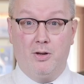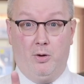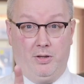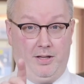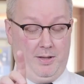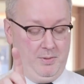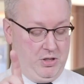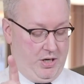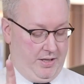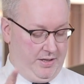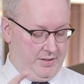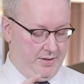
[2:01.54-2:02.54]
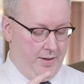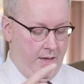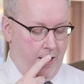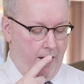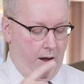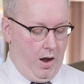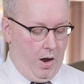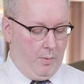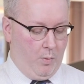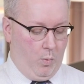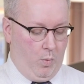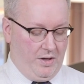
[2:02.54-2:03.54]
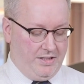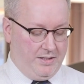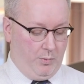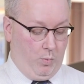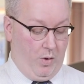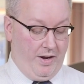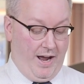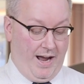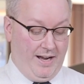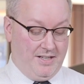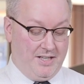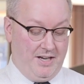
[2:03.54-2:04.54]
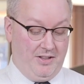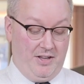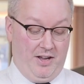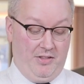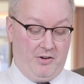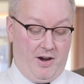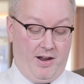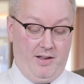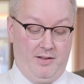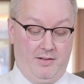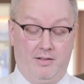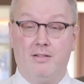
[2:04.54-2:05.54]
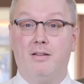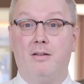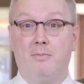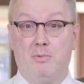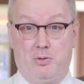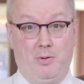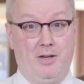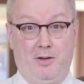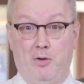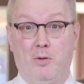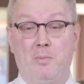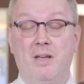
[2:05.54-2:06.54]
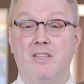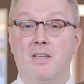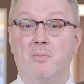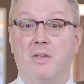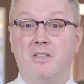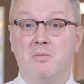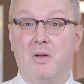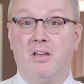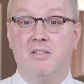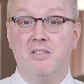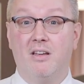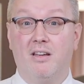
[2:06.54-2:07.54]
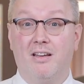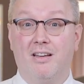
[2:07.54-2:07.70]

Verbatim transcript: Hold on, let me try these. Uh, what did one eye say to the other eye? Between you and me, something smells.